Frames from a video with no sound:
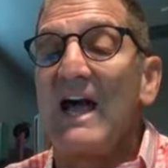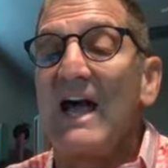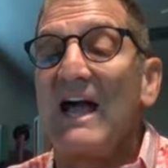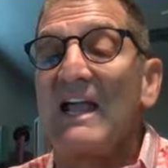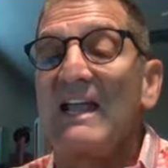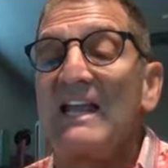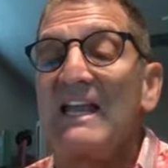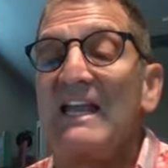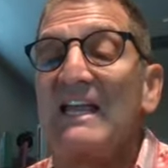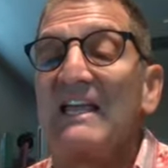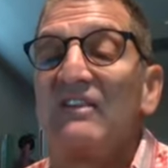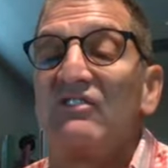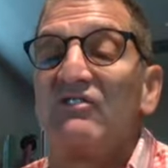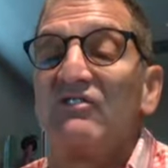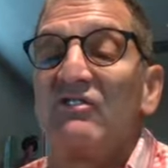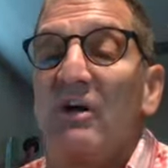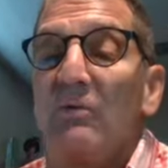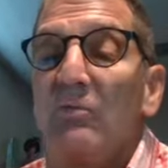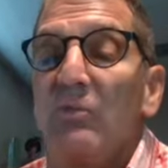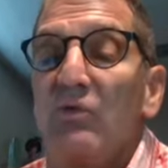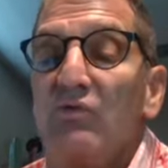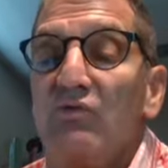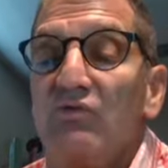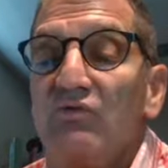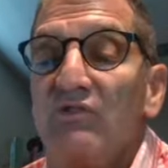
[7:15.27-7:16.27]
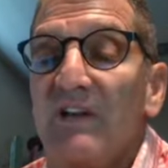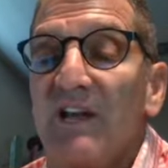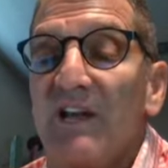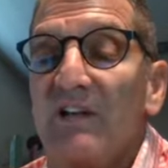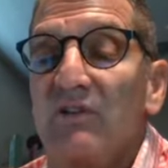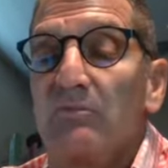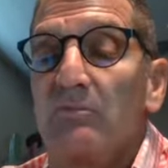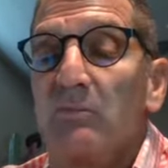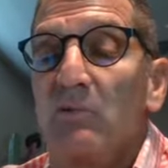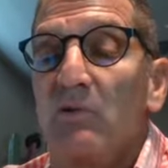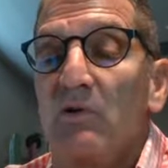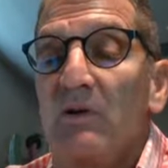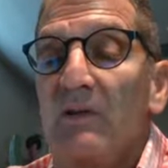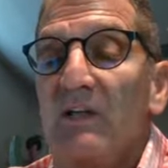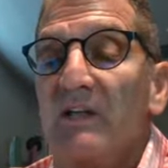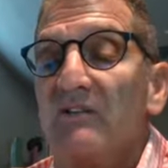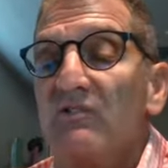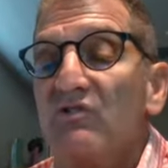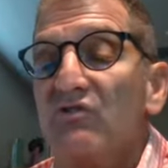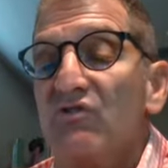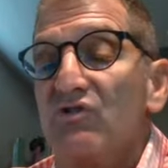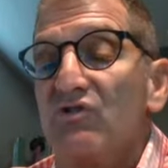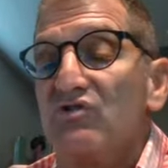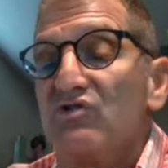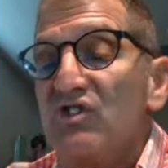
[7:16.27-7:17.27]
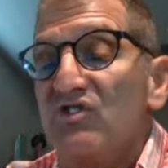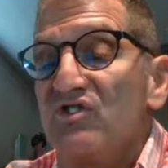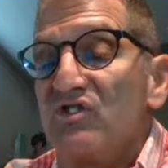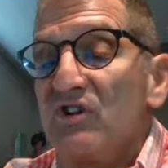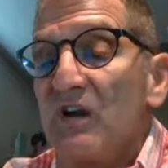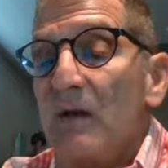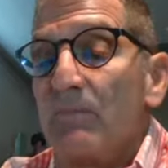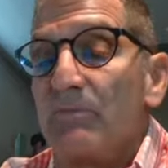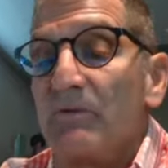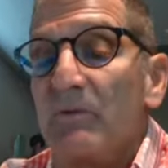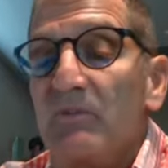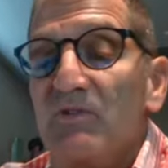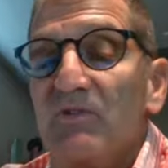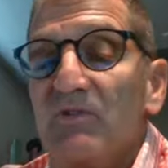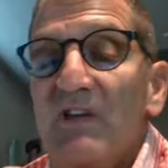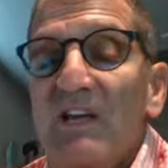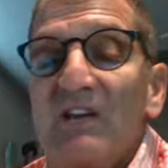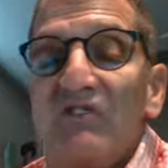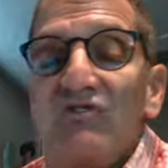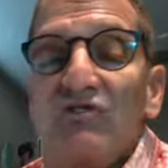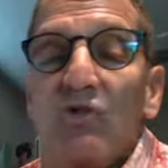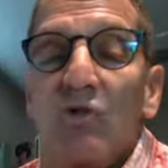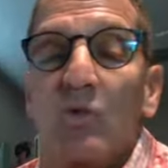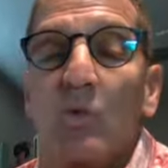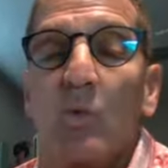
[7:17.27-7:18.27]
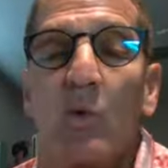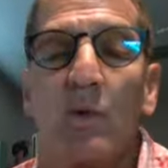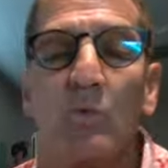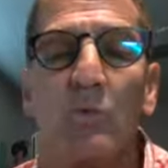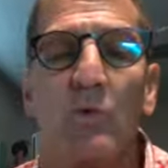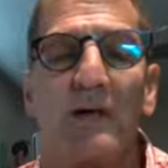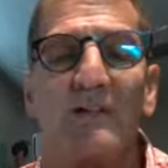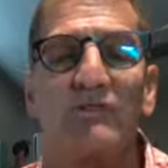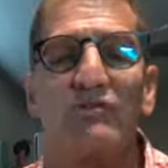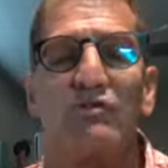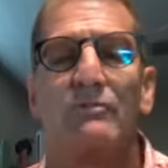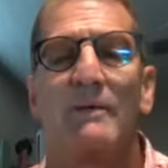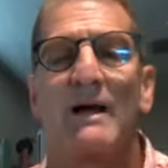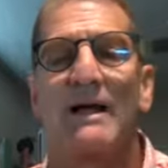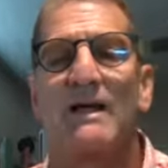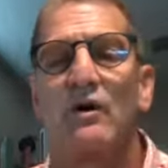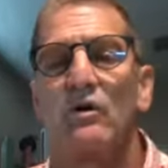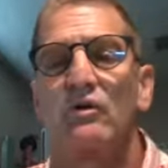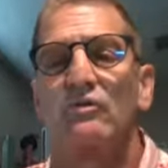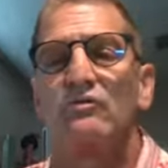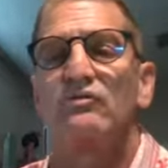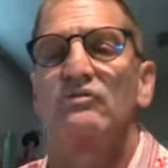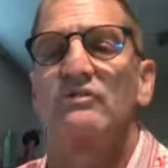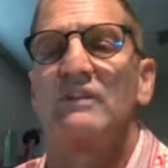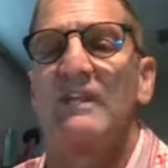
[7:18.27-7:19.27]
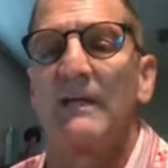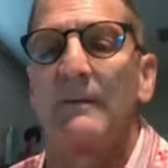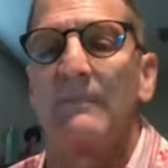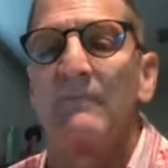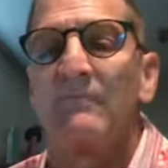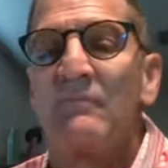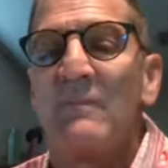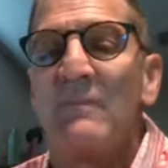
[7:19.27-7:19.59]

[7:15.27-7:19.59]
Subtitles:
I need someone who's an expert in search engine optimization," or "Where do I do my hosting?"